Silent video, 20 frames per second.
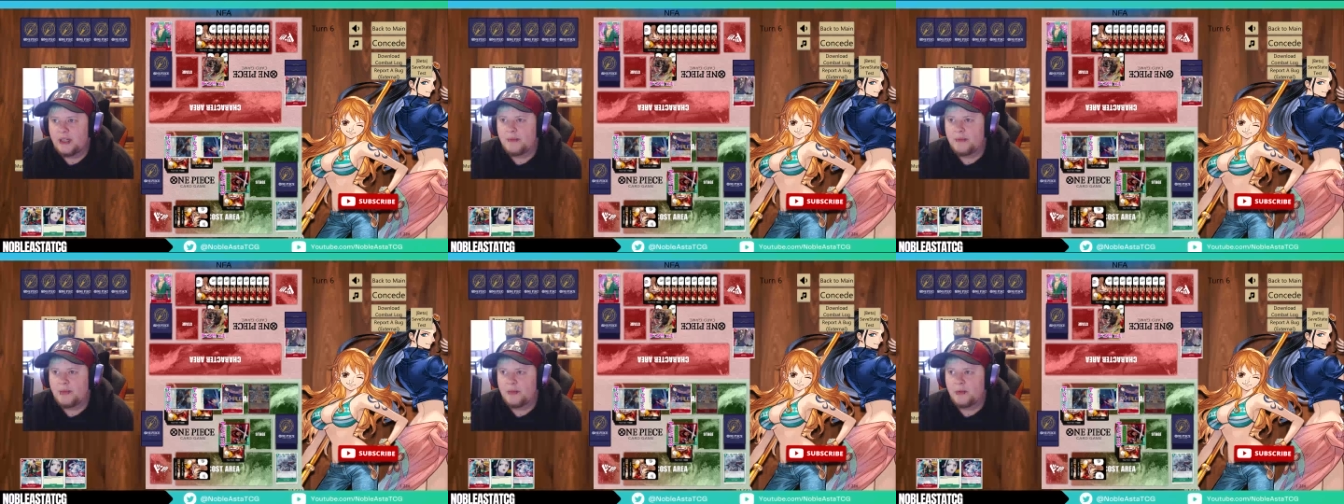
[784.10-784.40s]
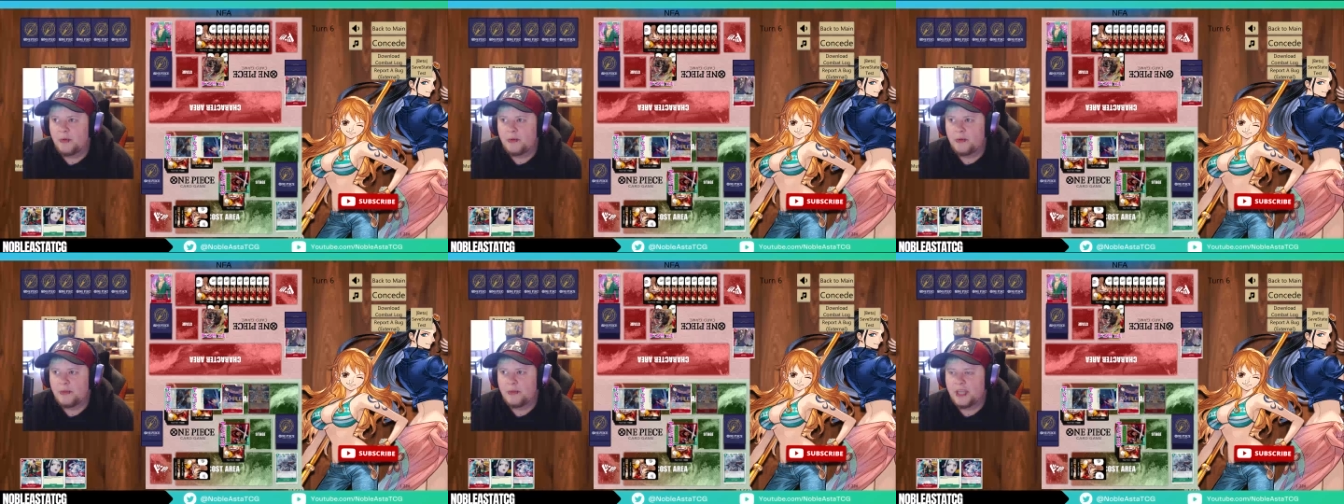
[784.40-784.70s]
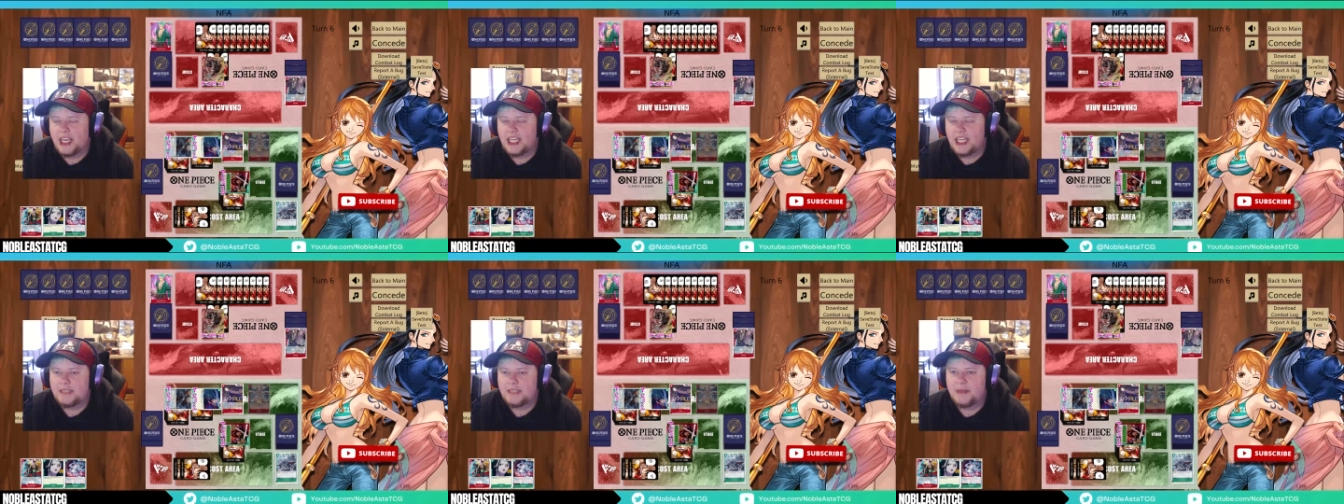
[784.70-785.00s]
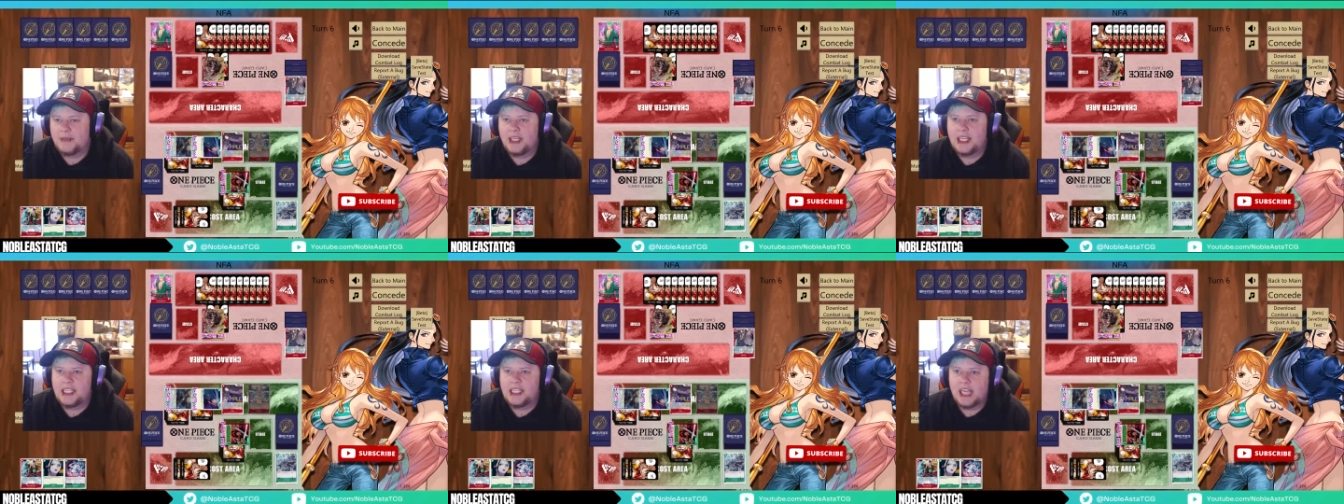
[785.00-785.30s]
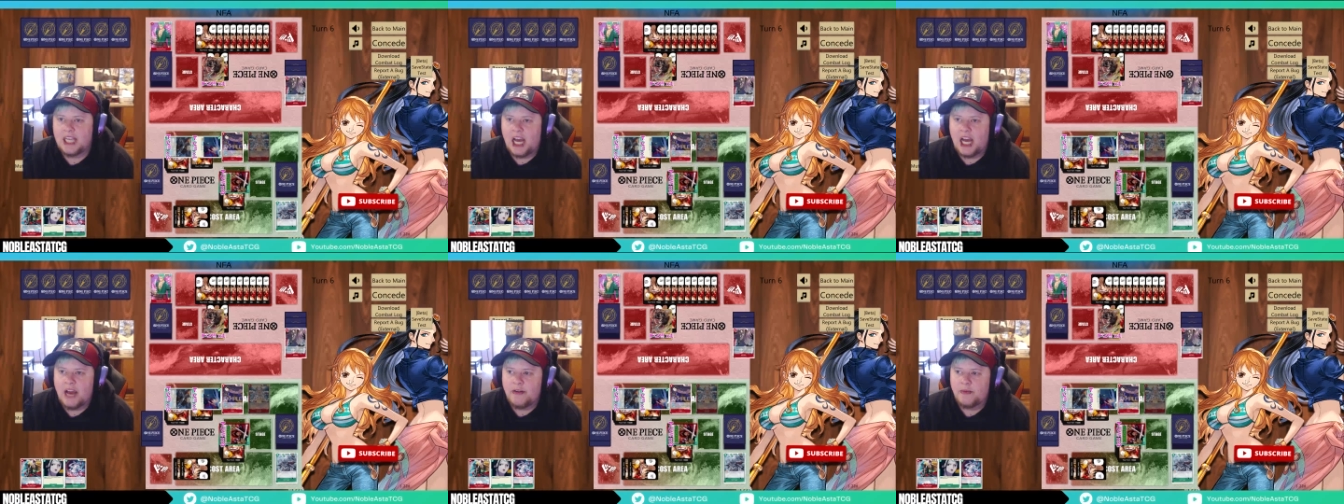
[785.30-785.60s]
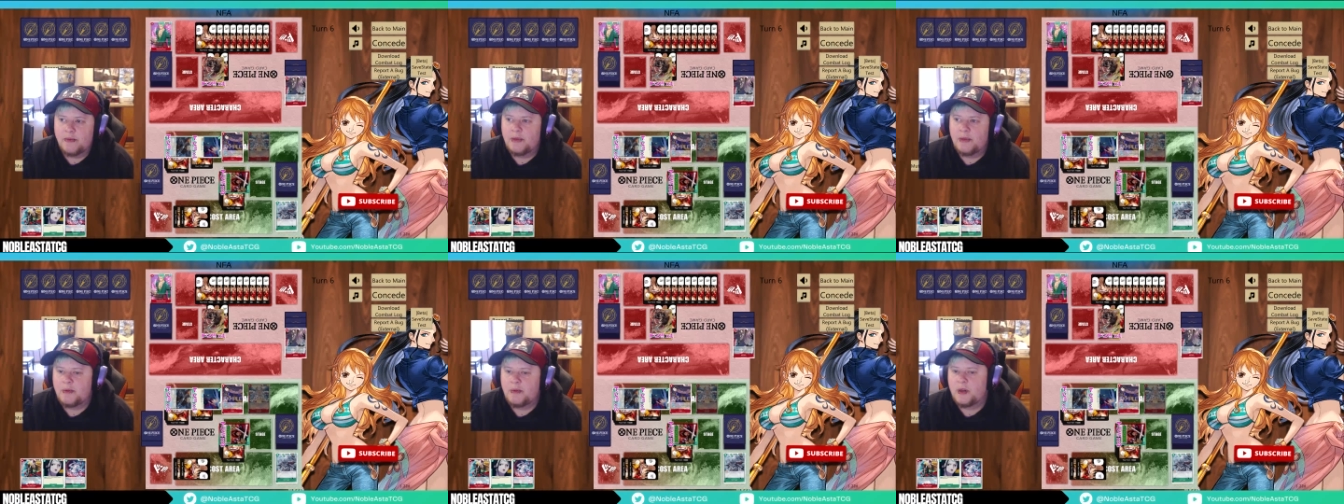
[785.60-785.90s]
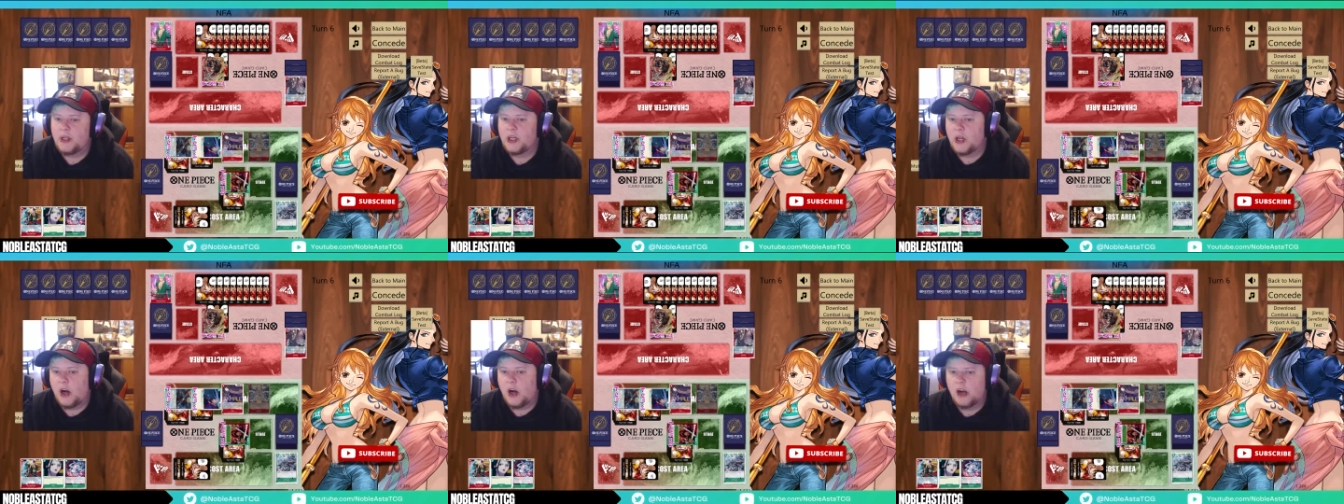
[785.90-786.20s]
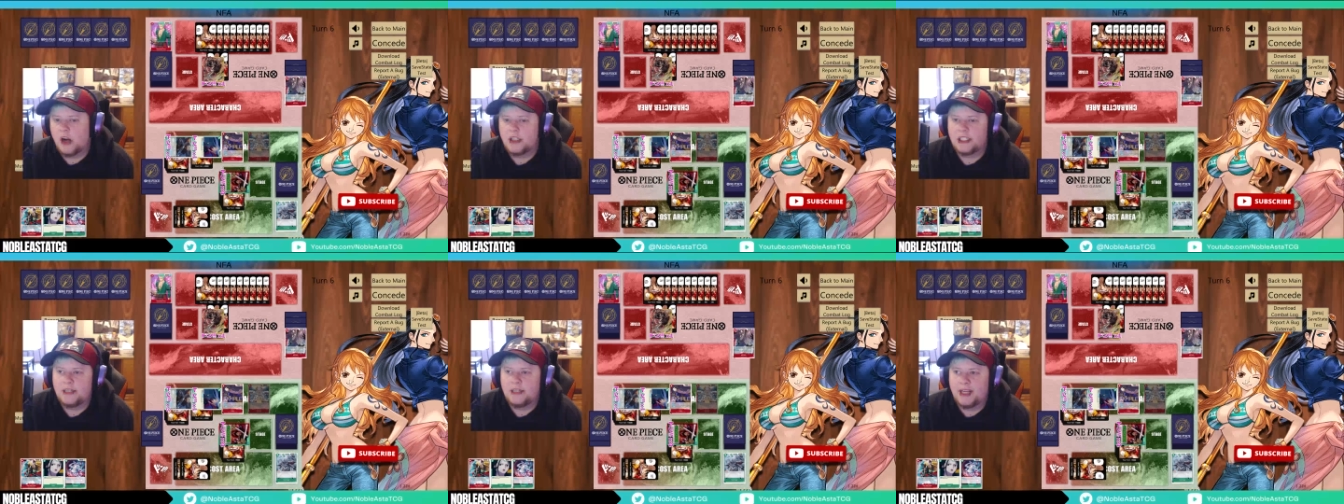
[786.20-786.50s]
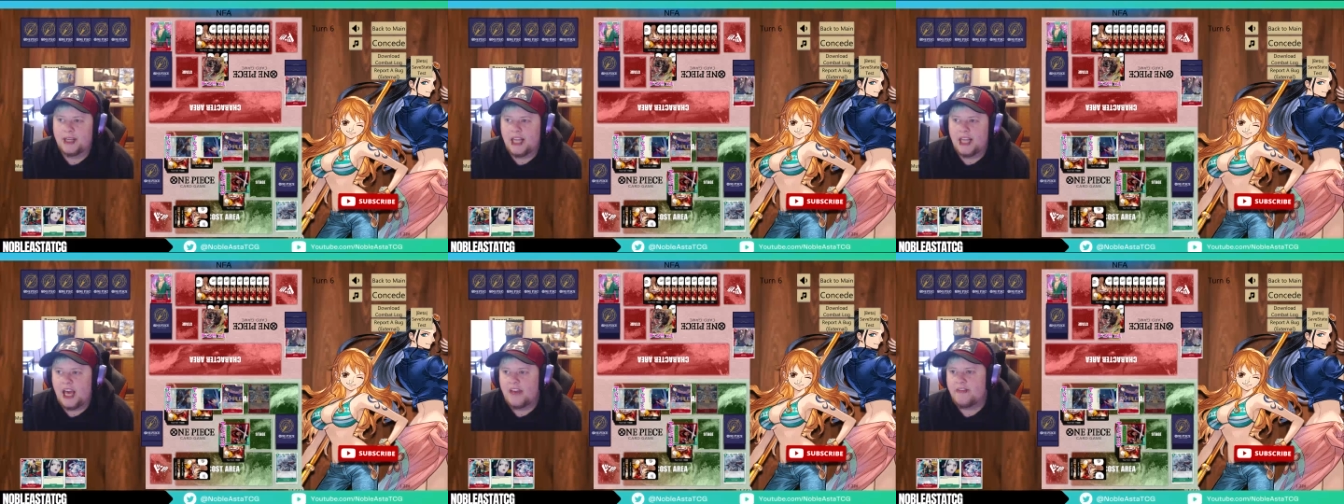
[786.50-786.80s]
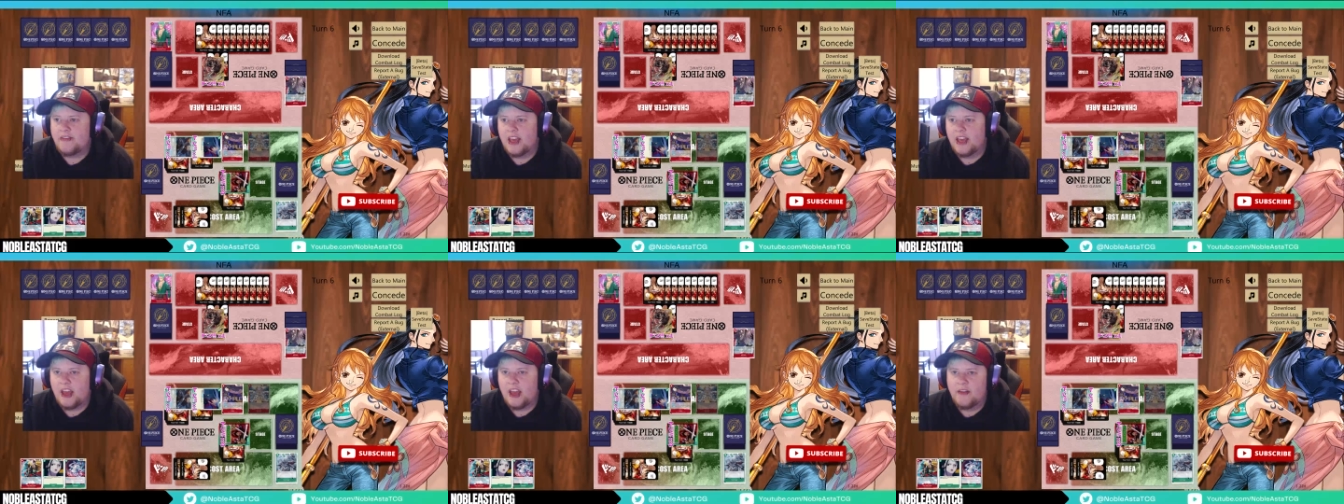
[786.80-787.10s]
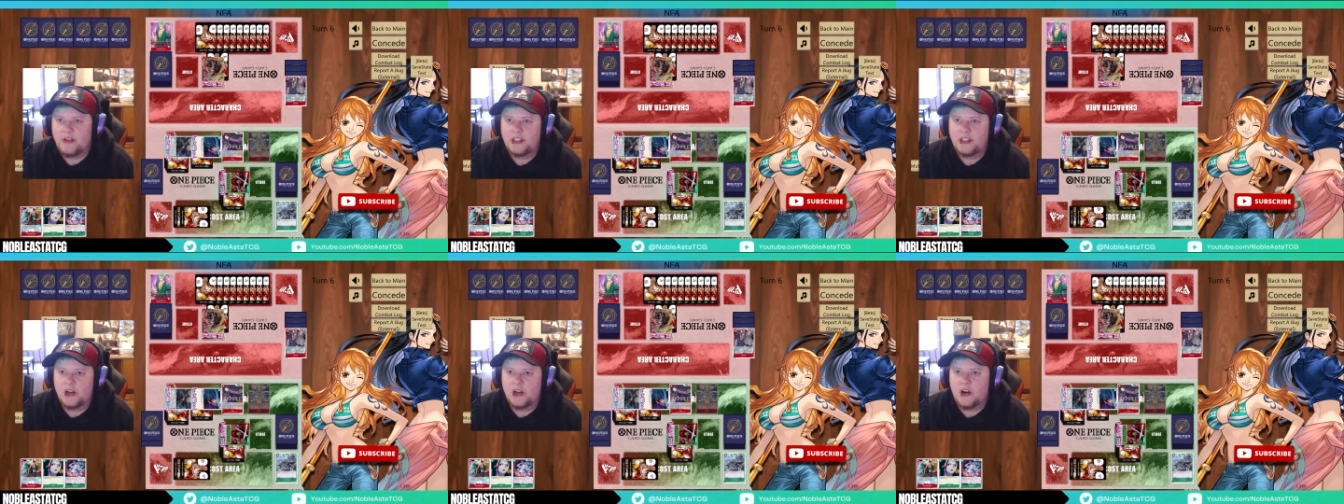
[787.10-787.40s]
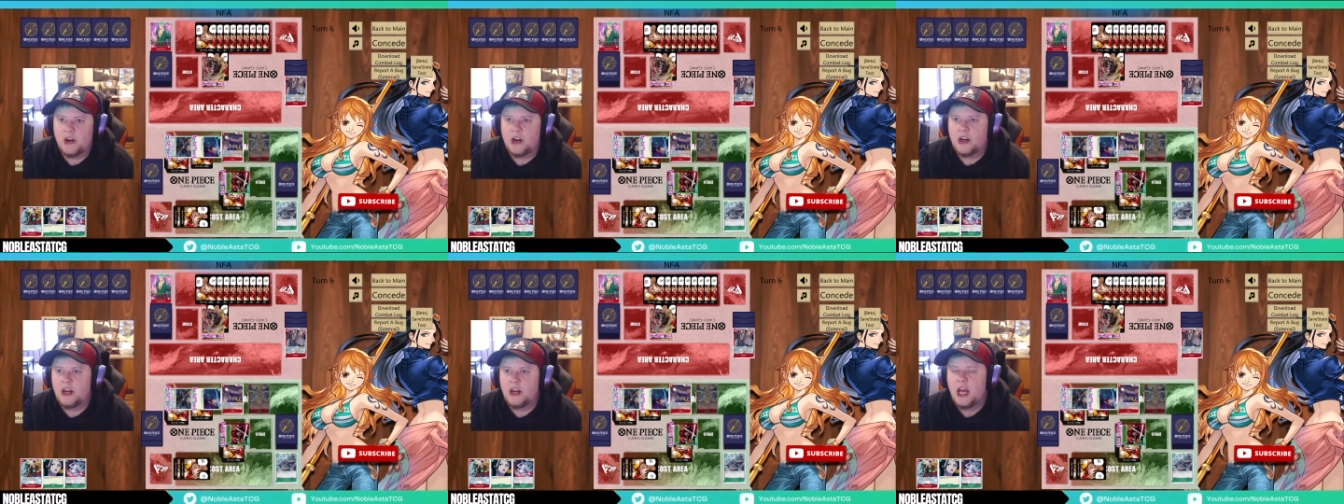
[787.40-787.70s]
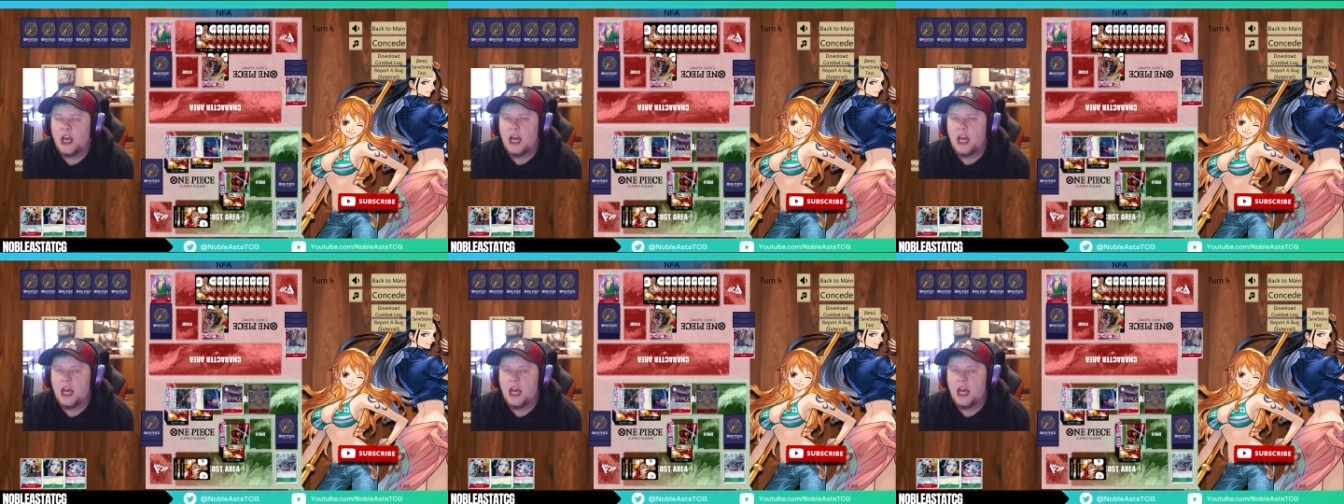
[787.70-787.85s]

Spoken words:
people would play against me is I would be putting cards into my life like every turn,